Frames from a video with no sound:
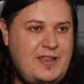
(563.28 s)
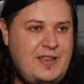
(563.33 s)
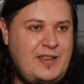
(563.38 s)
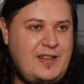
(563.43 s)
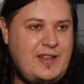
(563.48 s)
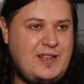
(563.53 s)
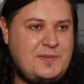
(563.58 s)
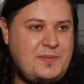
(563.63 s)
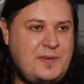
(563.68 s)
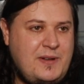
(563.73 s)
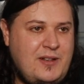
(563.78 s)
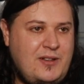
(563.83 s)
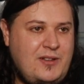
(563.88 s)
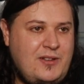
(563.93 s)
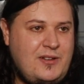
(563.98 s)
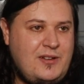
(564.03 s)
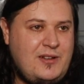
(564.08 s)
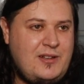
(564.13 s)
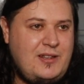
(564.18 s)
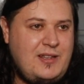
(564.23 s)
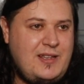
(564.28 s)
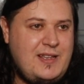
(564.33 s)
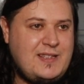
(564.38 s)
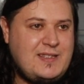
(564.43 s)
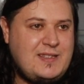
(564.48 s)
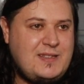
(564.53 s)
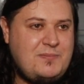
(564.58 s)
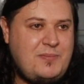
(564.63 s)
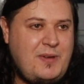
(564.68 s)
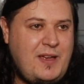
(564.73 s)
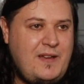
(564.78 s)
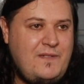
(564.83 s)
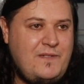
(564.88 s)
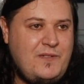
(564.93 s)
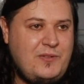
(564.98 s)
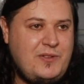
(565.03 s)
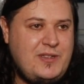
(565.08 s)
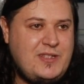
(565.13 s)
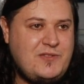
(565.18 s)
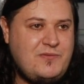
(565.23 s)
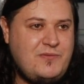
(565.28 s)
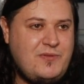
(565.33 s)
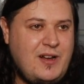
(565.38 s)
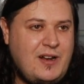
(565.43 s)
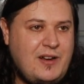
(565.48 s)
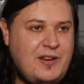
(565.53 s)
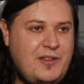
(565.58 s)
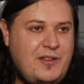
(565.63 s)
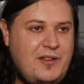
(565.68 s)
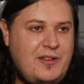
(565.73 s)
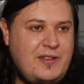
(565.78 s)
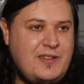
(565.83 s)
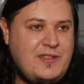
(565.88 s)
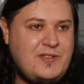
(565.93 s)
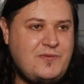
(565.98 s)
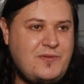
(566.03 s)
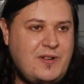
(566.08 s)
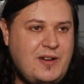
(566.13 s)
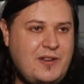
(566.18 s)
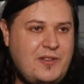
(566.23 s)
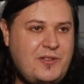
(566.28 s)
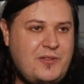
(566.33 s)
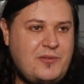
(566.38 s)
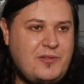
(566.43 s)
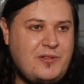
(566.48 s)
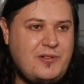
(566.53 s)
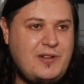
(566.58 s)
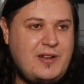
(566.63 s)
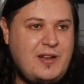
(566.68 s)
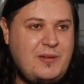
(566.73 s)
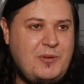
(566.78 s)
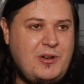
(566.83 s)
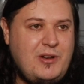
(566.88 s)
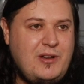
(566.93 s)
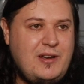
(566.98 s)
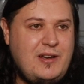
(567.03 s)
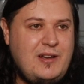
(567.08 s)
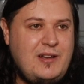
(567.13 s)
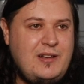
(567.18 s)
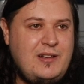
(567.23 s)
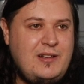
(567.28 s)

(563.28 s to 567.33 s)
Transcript: has been a lot less painful this run through. Come on.